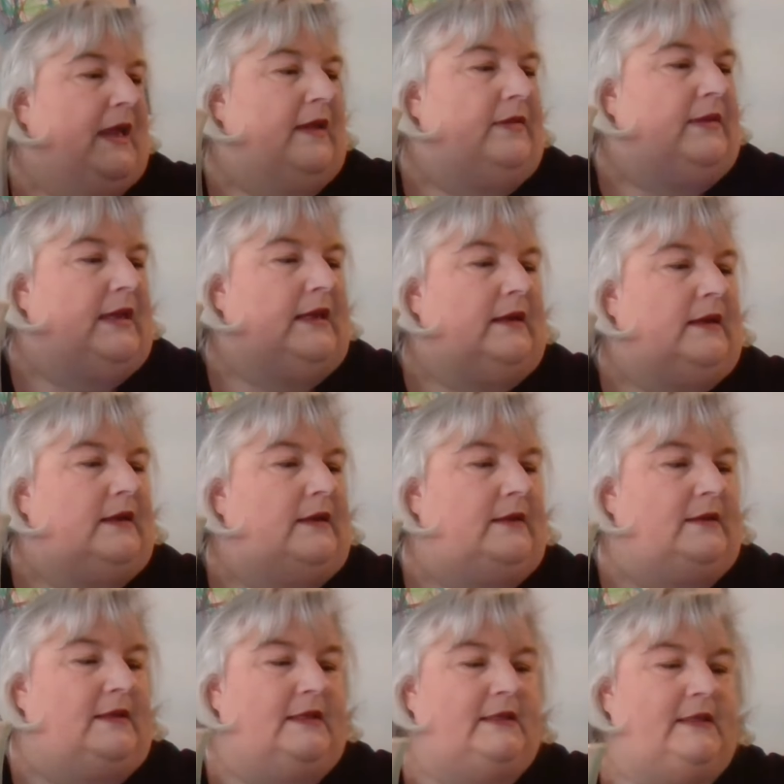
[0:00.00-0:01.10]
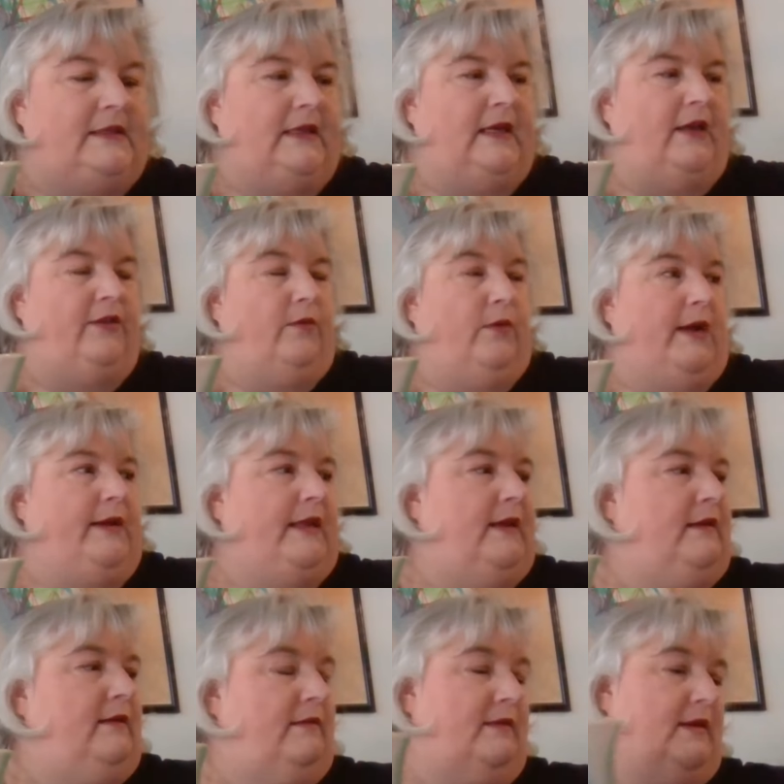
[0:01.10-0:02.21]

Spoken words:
And then this is another one that